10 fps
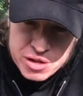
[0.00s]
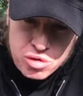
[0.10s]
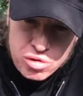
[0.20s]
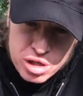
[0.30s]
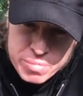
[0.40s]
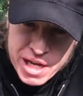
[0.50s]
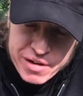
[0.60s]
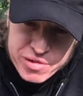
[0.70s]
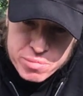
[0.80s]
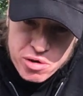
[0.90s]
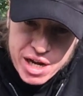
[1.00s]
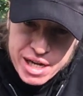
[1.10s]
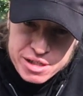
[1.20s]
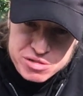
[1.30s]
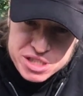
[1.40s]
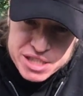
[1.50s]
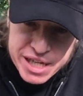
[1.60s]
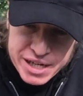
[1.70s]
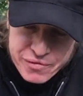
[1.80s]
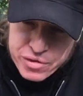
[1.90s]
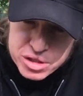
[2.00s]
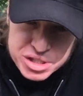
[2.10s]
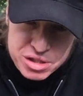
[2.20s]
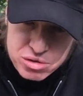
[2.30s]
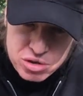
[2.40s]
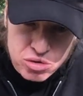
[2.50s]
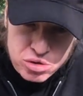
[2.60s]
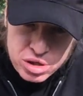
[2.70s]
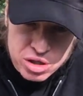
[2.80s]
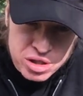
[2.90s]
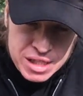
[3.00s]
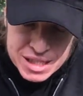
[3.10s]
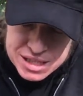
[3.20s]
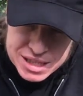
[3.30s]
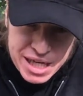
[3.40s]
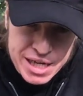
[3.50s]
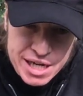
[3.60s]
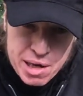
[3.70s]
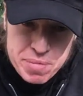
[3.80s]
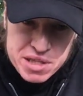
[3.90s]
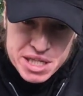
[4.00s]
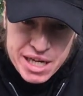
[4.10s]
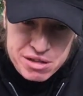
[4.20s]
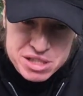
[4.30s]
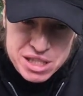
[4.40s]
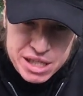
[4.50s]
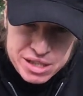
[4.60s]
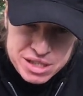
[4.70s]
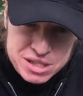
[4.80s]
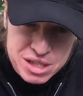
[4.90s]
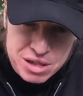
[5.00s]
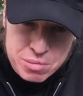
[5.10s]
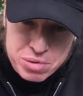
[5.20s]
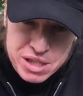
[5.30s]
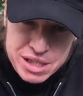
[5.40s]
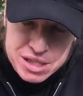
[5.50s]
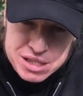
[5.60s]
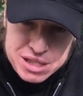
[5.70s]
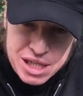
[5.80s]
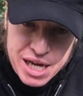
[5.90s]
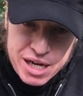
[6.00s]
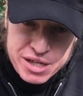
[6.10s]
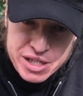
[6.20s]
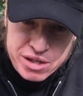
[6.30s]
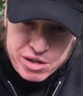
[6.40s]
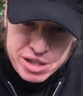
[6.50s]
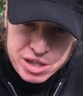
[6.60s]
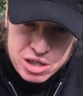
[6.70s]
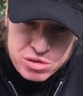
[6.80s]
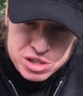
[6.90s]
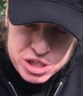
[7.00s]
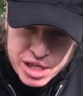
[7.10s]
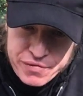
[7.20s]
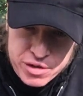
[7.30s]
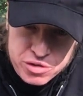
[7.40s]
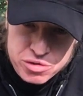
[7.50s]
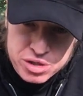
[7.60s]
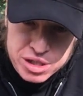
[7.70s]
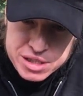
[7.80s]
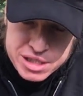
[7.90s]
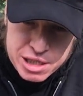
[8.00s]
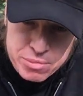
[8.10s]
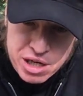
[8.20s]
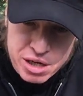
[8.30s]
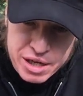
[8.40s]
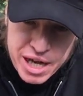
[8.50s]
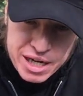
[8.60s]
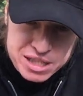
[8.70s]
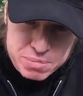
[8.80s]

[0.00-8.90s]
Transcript: cornerback from Ohio State. Versatile corner. He's lining up on the outside this year. Played the slot a year ago with Jeff Okudah and Damon Arnett. Has